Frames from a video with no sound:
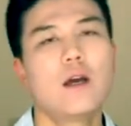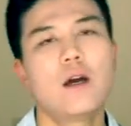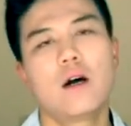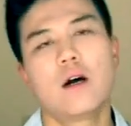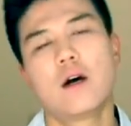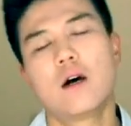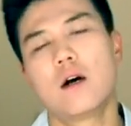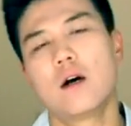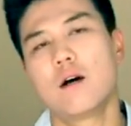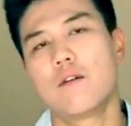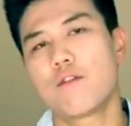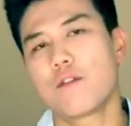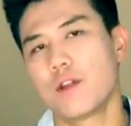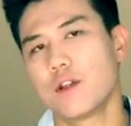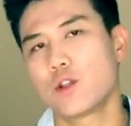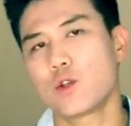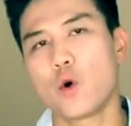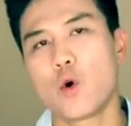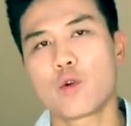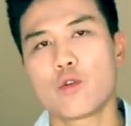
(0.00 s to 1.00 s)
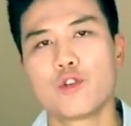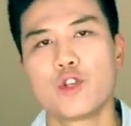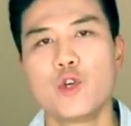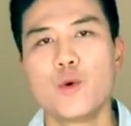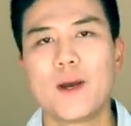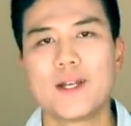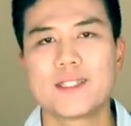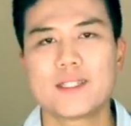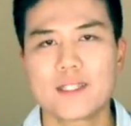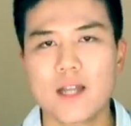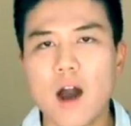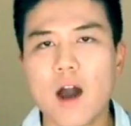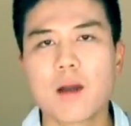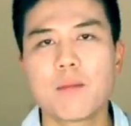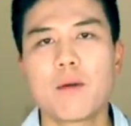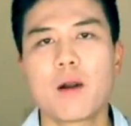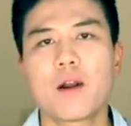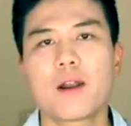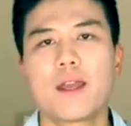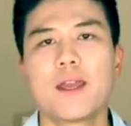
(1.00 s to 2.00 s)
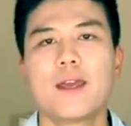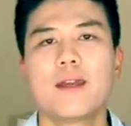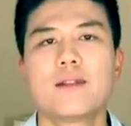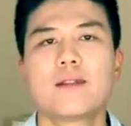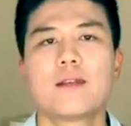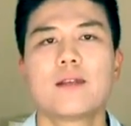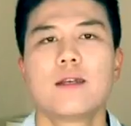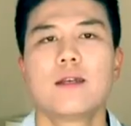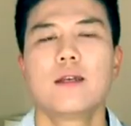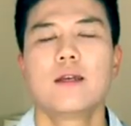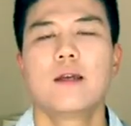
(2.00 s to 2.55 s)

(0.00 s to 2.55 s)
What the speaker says: for the total US stock market,